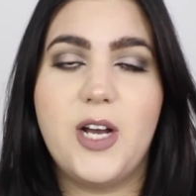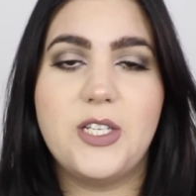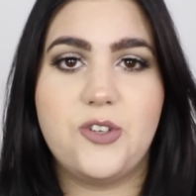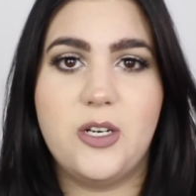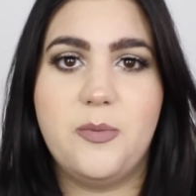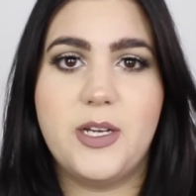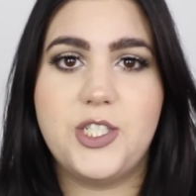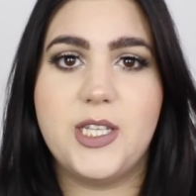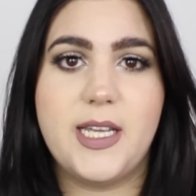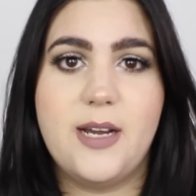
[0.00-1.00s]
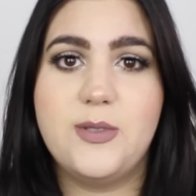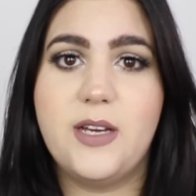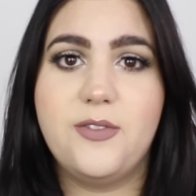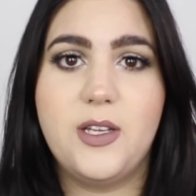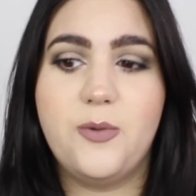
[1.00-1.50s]
you guys are on a budget, then I would
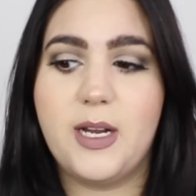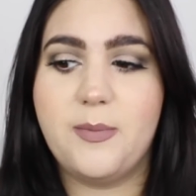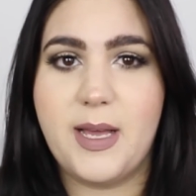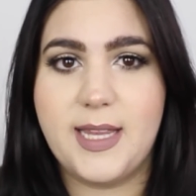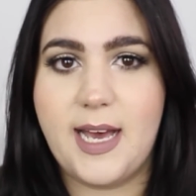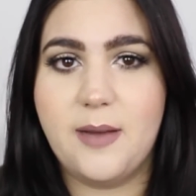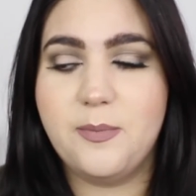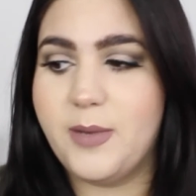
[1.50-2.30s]
definitely recommend that.